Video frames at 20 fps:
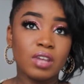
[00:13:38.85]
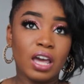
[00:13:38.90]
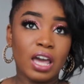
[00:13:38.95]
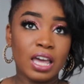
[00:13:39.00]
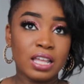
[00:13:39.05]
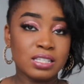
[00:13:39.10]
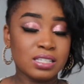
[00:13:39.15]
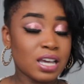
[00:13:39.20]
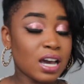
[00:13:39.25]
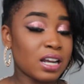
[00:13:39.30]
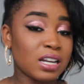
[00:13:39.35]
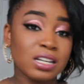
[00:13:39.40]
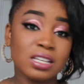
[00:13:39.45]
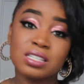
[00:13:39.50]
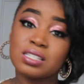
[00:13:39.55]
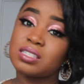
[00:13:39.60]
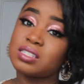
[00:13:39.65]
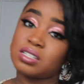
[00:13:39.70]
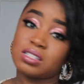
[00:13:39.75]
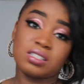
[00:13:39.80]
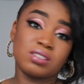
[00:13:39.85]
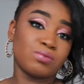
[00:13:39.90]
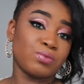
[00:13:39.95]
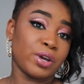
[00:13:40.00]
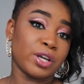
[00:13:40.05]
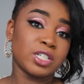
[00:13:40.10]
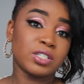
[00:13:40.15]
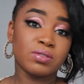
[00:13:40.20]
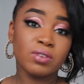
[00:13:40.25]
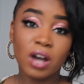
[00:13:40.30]
It's got an extensive
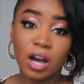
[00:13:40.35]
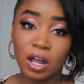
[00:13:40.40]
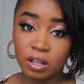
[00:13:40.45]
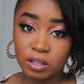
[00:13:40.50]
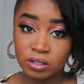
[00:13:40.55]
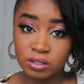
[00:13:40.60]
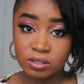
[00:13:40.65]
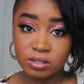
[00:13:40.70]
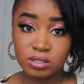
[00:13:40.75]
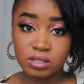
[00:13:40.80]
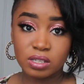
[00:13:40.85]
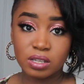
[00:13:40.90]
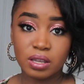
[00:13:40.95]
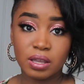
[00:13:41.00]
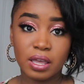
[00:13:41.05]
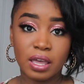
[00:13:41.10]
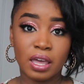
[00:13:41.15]
range of colors,